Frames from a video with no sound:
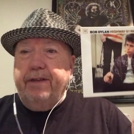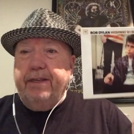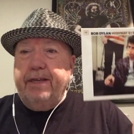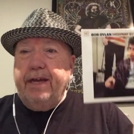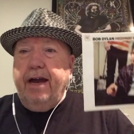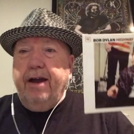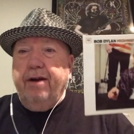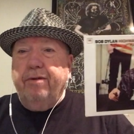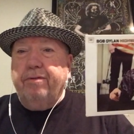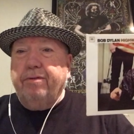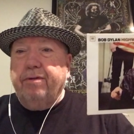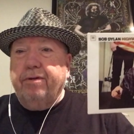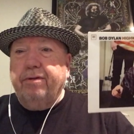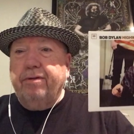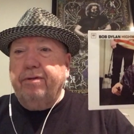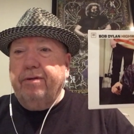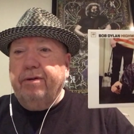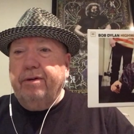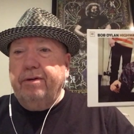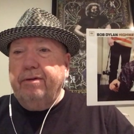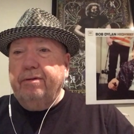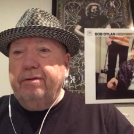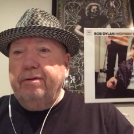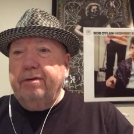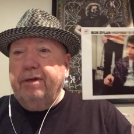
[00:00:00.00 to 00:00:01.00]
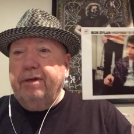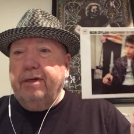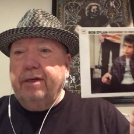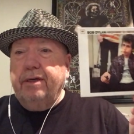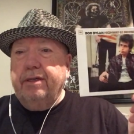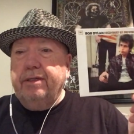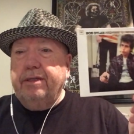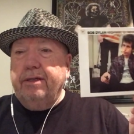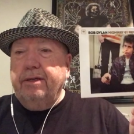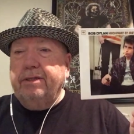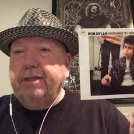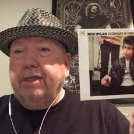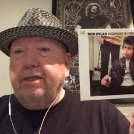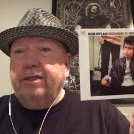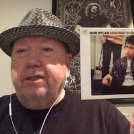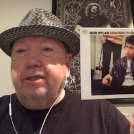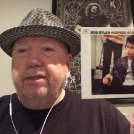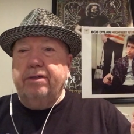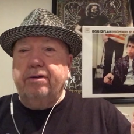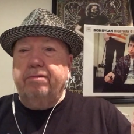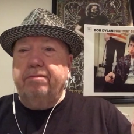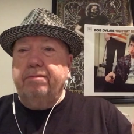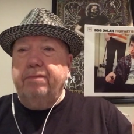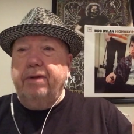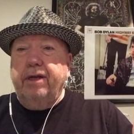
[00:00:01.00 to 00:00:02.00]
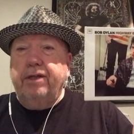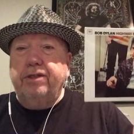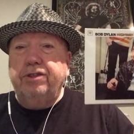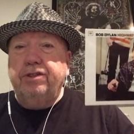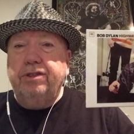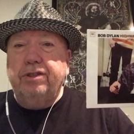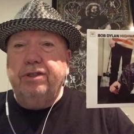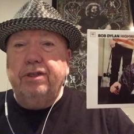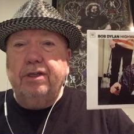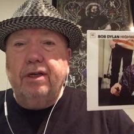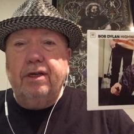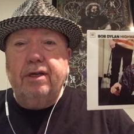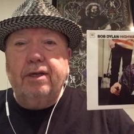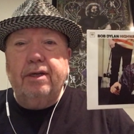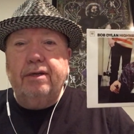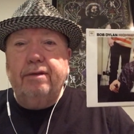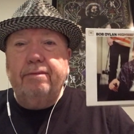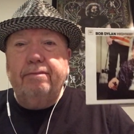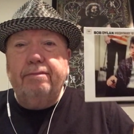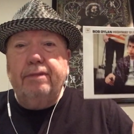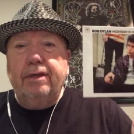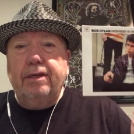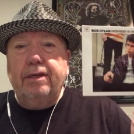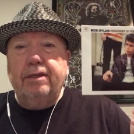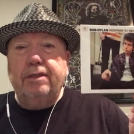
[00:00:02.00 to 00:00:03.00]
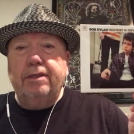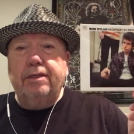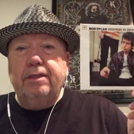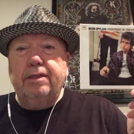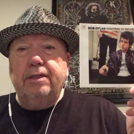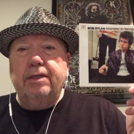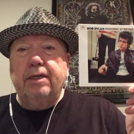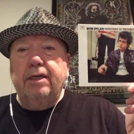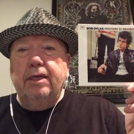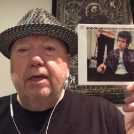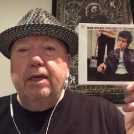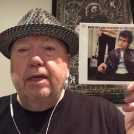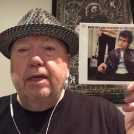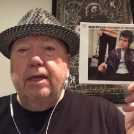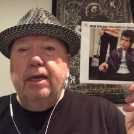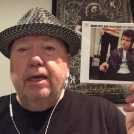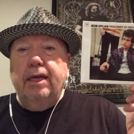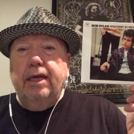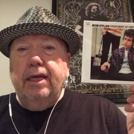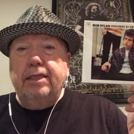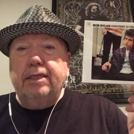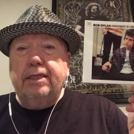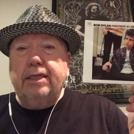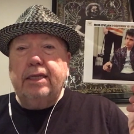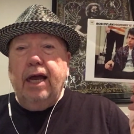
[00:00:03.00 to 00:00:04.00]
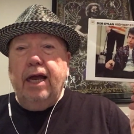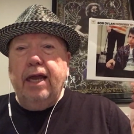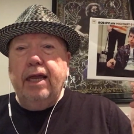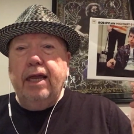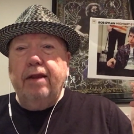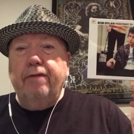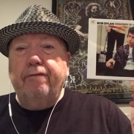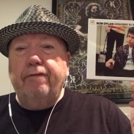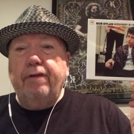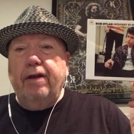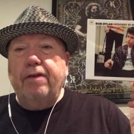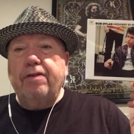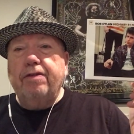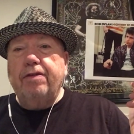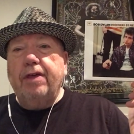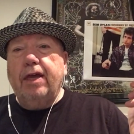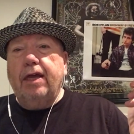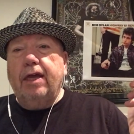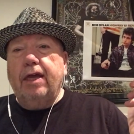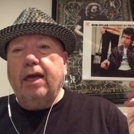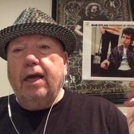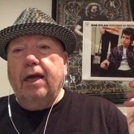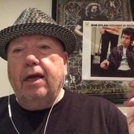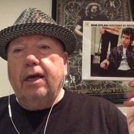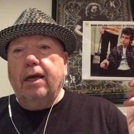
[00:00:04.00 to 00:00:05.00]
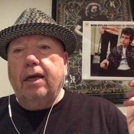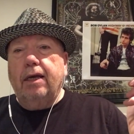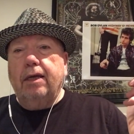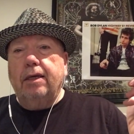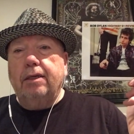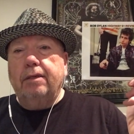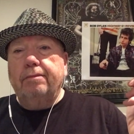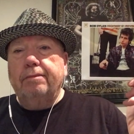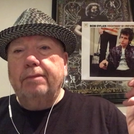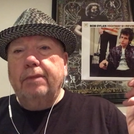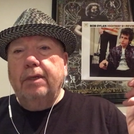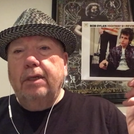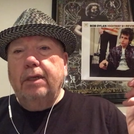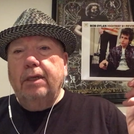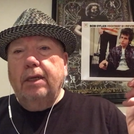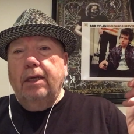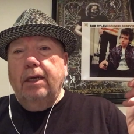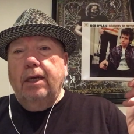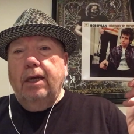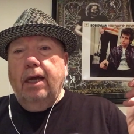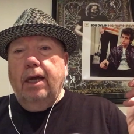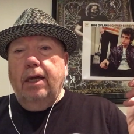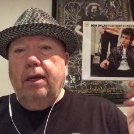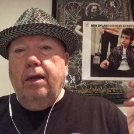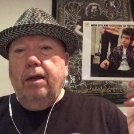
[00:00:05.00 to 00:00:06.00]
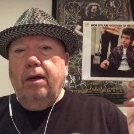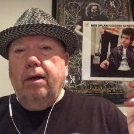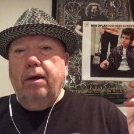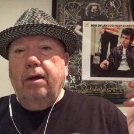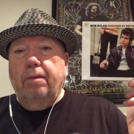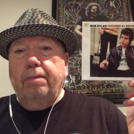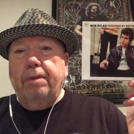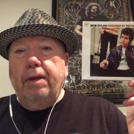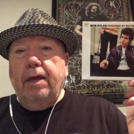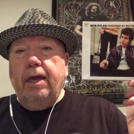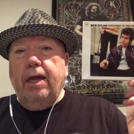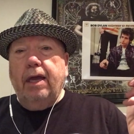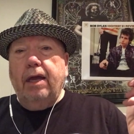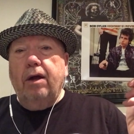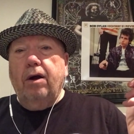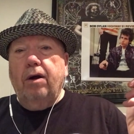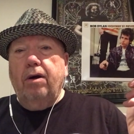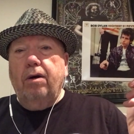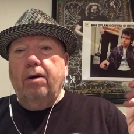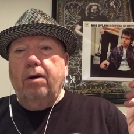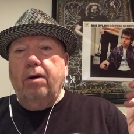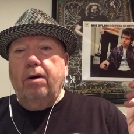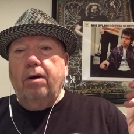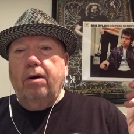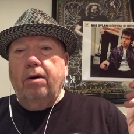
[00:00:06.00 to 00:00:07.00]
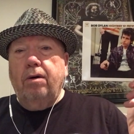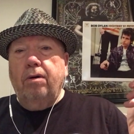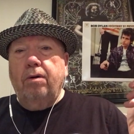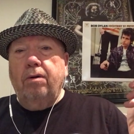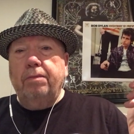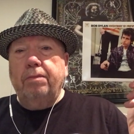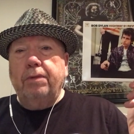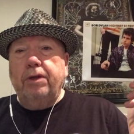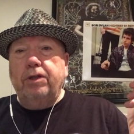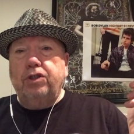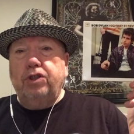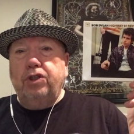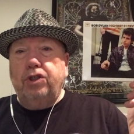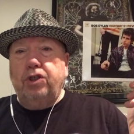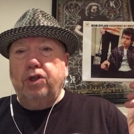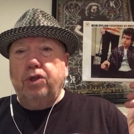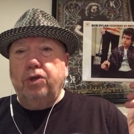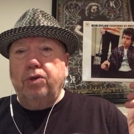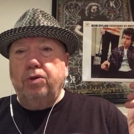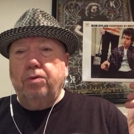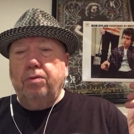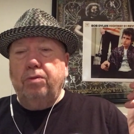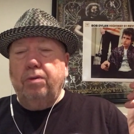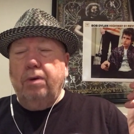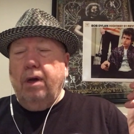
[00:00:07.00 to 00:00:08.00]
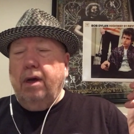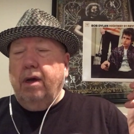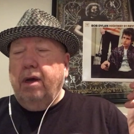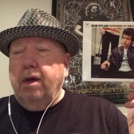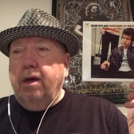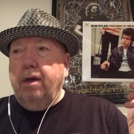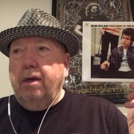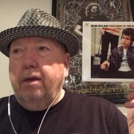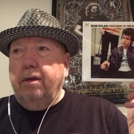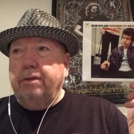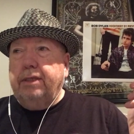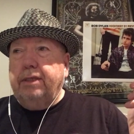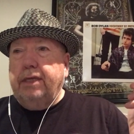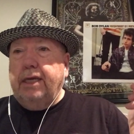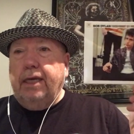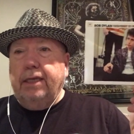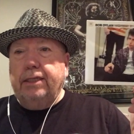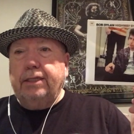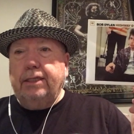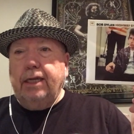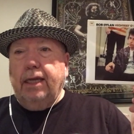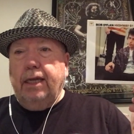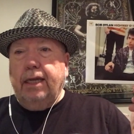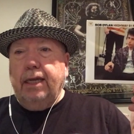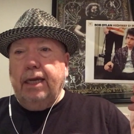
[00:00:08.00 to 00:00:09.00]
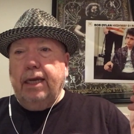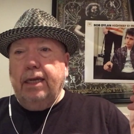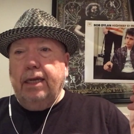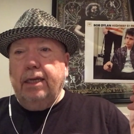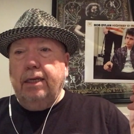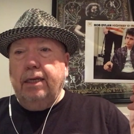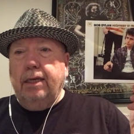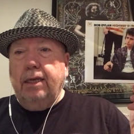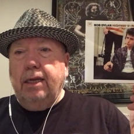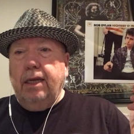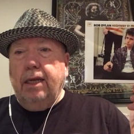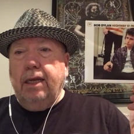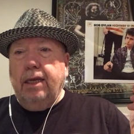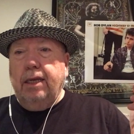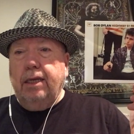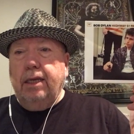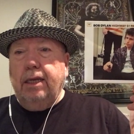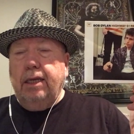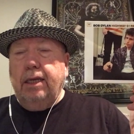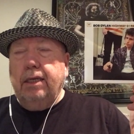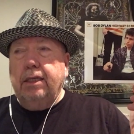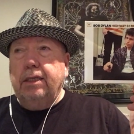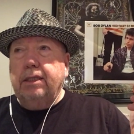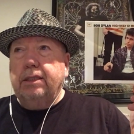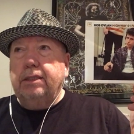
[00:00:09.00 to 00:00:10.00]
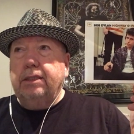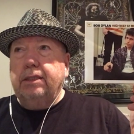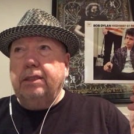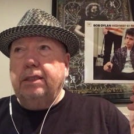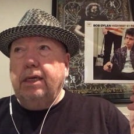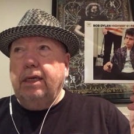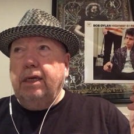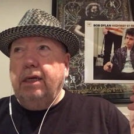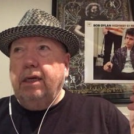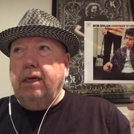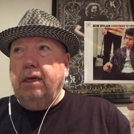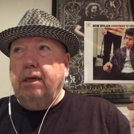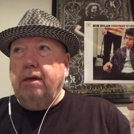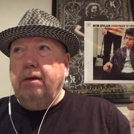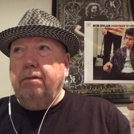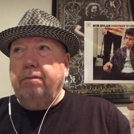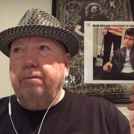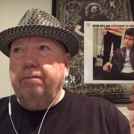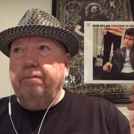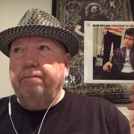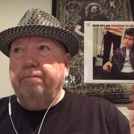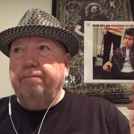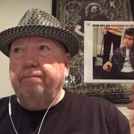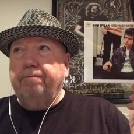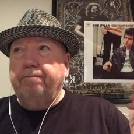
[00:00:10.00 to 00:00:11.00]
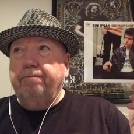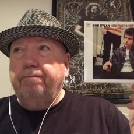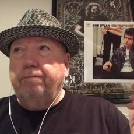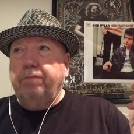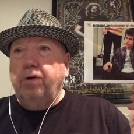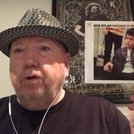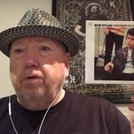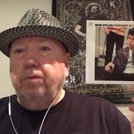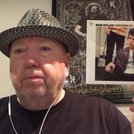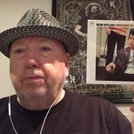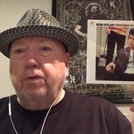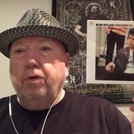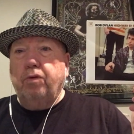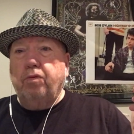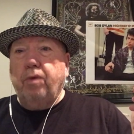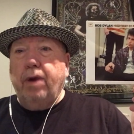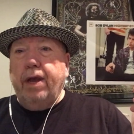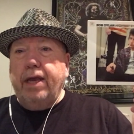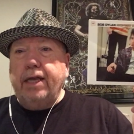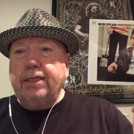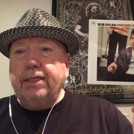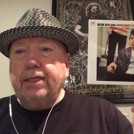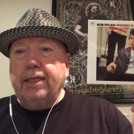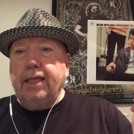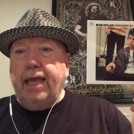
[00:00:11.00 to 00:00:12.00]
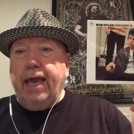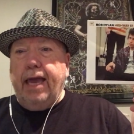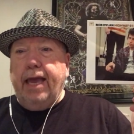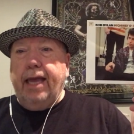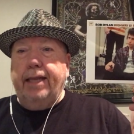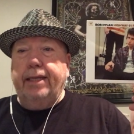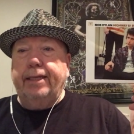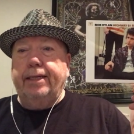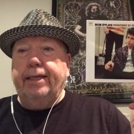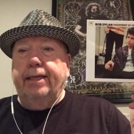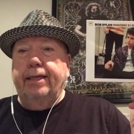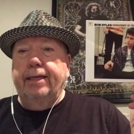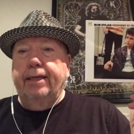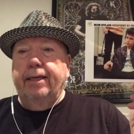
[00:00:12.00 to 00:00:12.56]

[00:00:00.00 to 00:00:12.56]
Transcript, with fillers: tower. And uh, there's just so much. Uh, it's, it's kind of, I think, uh, a paying homage to uh, T.S. Eliot and his um, poem The Wasteland.